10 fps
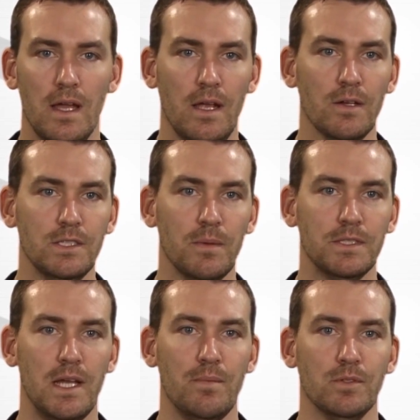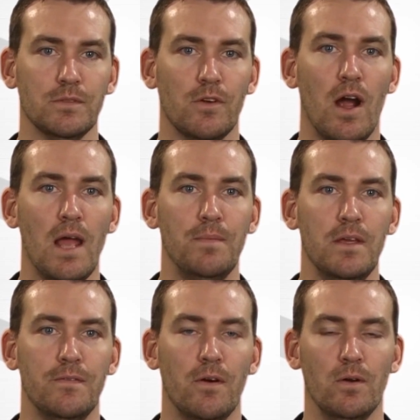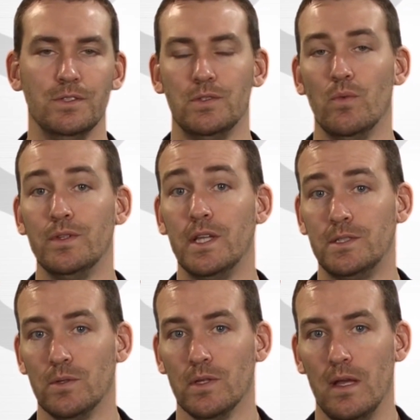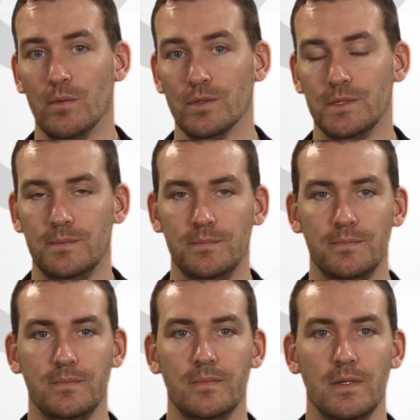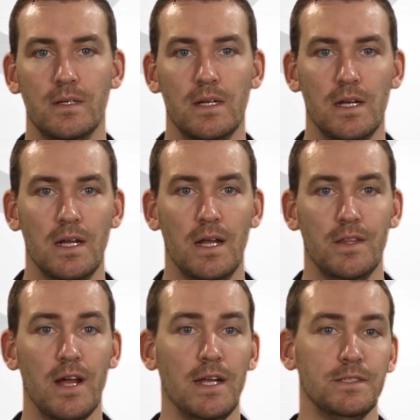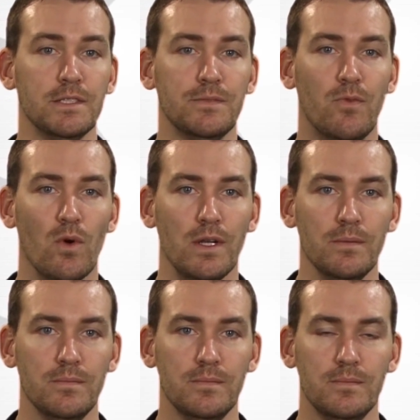Here are some examples of our IP phones with digital labels: the 9640,